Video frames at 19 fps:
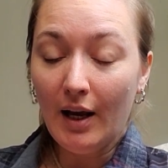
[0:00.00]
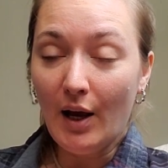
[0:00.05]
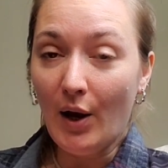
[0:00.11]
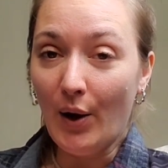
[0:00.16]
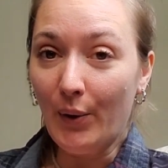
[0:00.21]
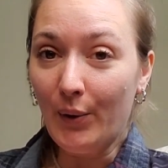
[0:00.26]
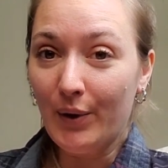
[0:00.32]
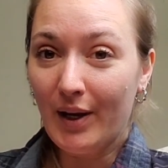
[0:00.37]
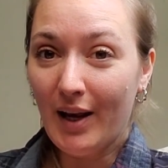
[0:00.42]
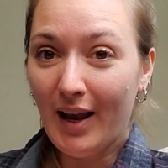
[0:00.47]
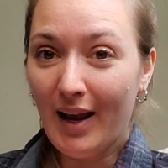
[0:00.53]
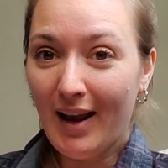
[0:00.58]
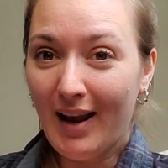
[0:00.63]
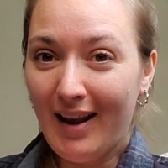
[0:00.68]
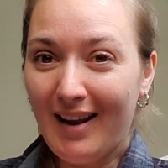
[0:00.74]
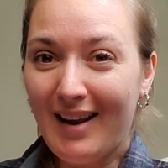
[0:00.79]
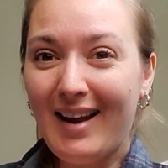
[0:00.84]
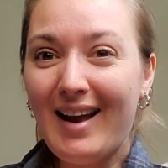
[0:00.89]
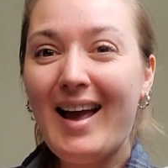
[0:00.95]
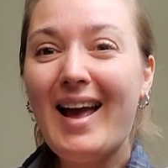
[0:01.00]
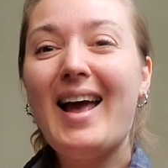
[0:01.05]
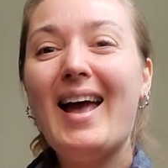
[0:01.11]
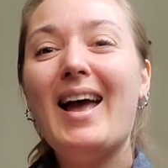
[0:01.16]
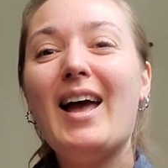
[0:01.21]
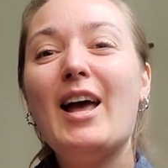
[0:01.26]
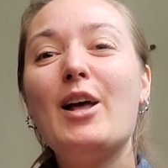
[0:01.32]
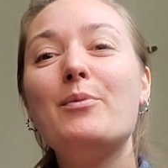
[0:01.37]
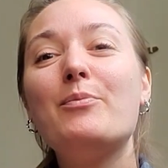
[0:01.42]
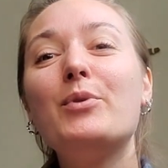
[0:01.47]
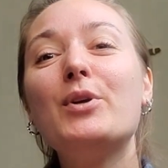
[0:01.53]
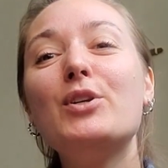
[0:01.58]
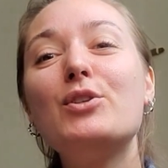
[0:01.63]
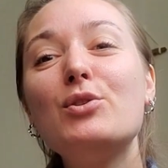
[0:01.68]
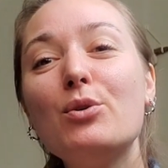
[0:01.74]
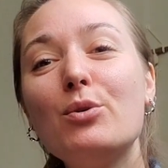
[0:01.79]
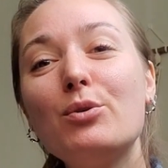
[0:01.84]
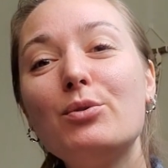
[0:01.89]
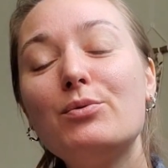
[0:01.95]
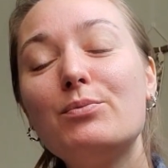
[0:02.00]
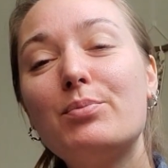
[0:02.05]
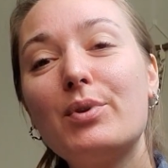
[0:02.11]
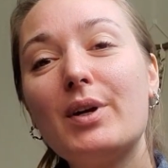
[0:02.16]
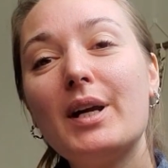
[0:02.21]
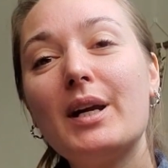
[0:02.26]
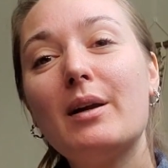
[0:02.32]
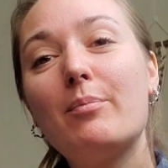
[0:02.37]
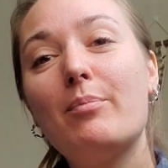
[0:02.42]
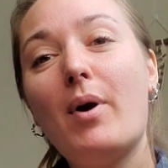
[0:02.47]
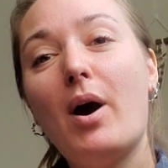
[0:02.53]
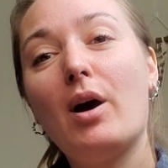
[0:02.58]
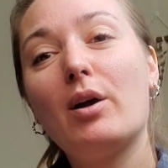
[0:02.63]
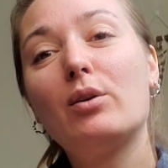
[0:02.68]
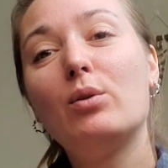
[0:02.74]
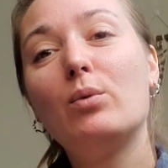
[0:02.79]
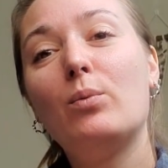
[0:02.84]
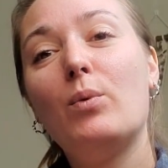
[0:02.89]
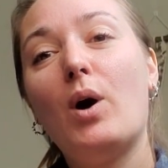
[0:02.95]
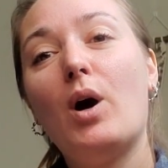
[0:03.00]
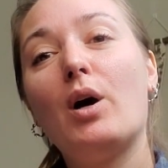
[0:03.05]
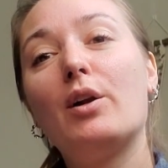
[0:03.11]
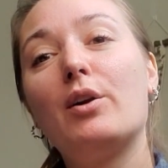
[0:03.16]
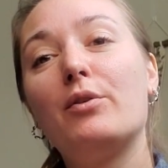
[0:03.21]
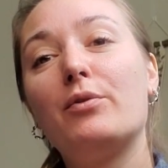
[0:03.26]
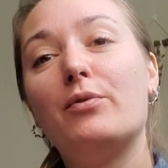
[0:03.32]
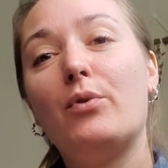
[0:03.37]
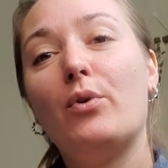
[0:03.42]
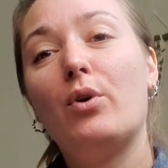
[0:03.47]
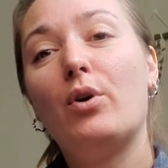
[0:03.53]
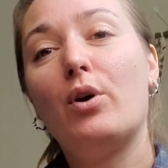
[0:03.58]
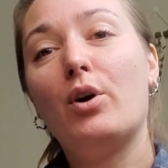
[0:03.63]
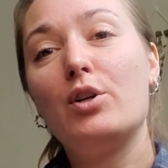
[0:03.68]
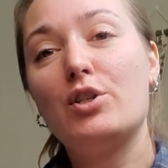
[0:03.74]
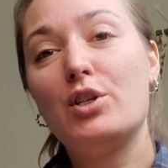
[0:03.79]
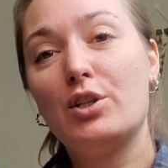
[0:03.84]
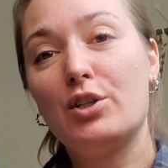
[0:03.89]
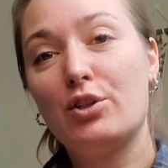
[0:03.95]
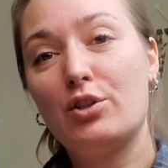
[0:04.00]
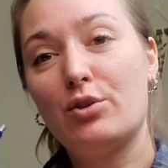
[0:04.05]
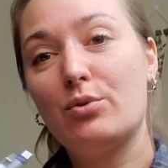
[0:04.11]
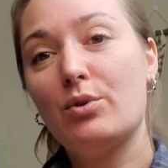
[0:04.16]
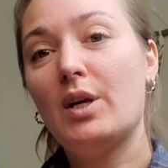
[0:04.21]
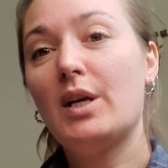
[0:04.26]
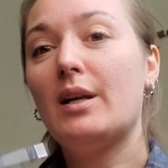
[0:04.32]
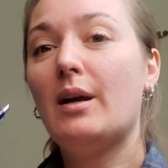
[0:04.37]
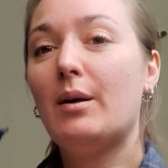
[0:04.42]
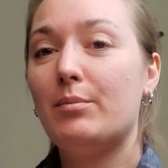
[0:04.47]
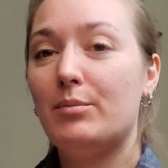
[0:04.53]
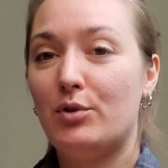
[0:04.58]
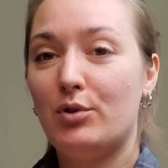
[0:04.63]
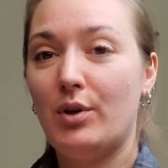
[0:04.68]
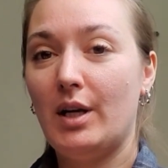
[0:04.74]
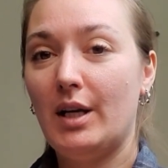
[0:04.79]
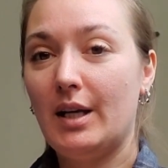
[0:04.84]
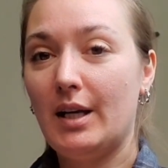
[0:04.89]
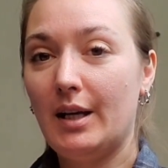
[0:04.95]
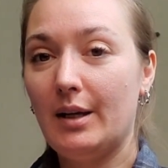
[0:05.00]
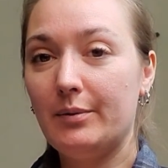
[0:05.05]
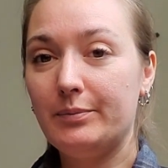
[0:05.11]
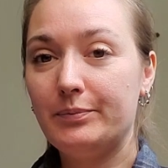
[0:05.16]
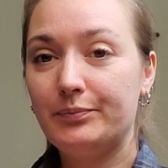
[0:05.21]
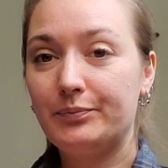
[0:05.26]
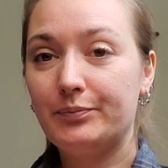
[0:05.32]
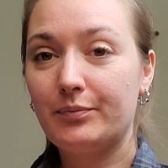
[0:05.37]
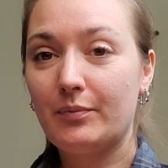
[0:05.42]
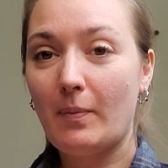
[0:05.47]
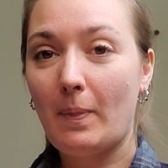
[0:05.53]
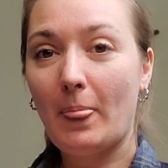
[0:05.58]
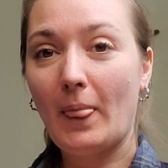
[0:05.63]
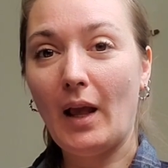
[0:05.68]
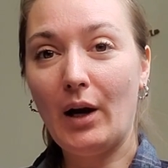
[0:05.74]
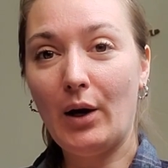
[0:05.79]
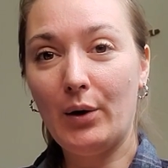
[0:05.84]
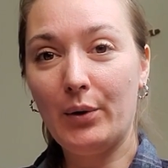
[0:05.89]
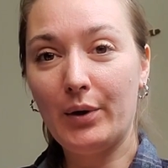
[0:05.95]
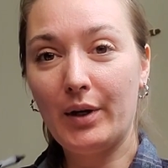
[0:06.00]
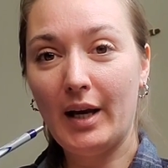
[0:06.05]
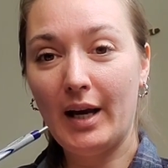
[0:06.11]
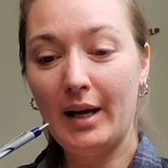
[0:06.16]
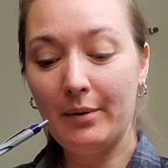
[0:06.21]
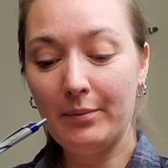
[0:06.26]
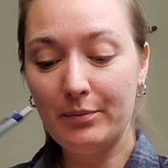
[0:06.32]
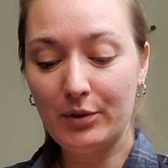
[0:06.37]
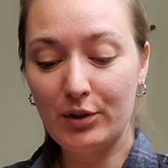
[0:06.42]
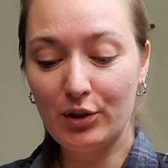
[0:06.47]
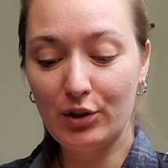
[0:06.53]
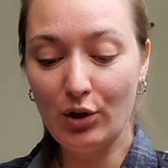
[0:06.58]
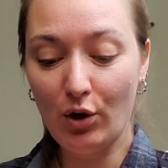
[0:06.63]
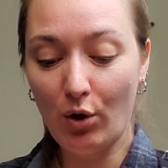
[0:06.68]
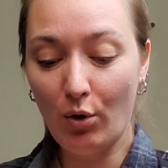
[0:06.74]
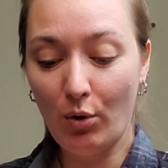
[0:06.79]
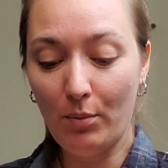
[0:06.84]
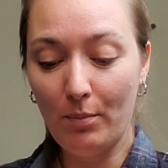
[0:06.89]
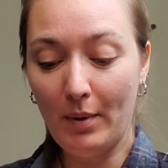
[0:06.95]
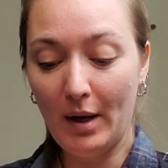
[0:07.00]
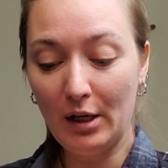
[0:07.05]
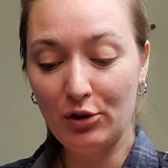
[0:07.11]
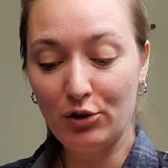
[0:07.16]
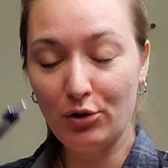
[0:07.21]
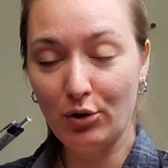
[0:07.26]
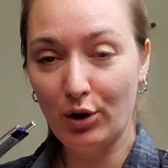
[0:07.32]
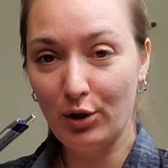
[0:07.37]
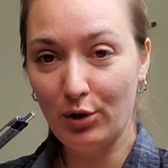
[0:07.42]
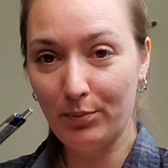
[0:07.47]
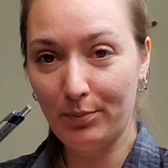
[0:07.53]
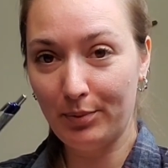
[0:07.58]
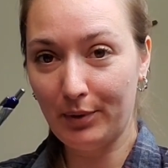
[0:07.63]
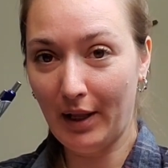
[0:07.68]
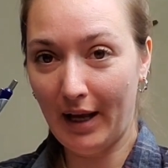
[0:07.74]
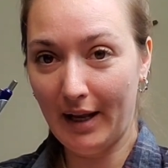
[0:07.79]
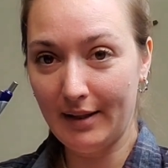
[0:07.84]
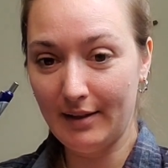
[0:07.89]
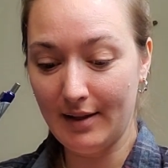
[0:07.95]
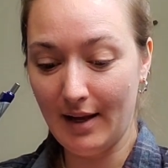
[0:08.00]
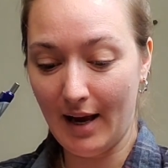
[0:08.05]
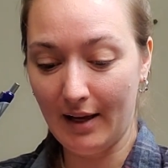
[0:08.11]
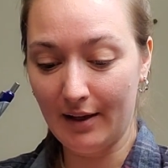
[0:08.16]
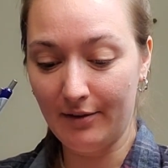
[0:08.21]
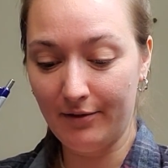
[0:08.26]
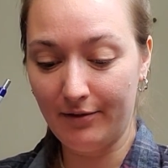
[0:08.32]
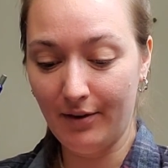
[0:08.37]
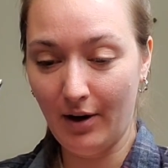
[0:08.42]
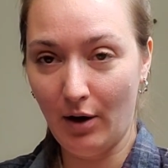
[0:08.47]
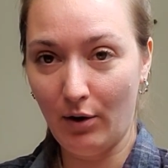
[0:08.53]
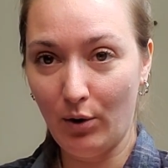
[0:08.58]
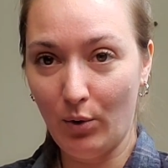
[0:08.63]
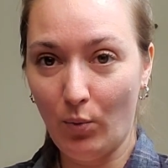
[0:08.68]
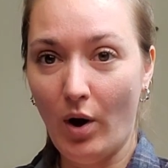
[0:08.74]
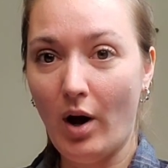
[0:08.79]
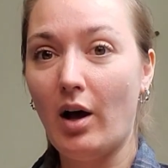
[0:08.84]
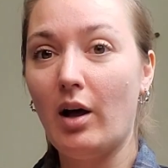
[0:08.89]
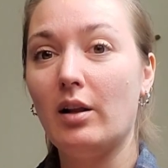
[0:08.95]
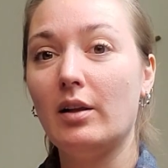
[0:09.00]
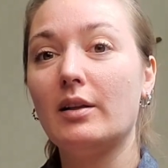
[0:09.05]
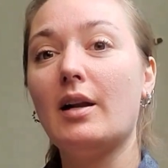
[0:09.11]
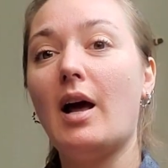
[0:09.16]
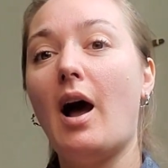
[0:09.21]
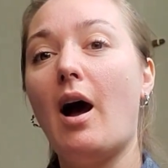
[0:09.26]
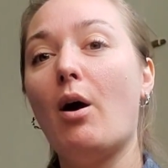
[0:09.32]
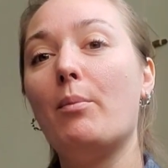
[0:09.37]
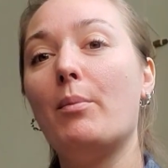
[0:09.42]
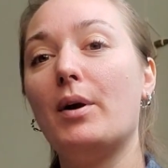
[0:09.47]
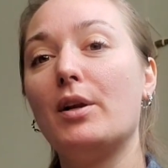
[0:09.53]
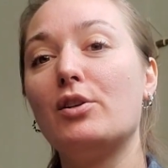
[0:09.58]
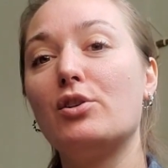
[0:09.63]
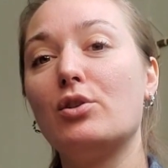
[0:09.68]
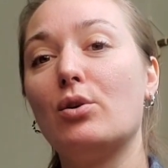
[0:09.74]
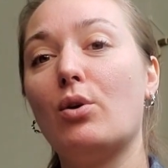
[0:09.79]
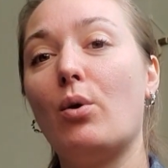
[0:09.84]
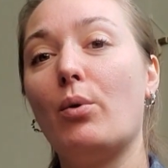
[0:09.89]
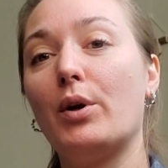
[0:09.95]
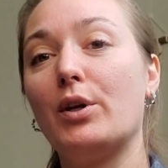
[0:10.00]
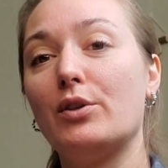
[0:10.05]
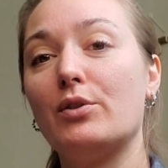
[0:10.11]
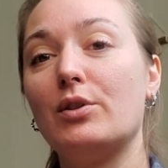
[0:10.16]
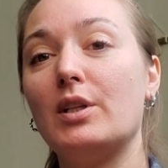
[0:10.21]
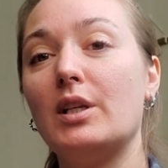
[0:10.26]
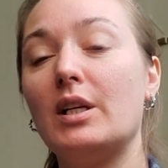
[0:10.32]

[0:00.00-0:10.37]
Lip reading: Okay, and we do bring bottled water for just straight up drinking. Okay, so make sure you plan that very well and how much you're going to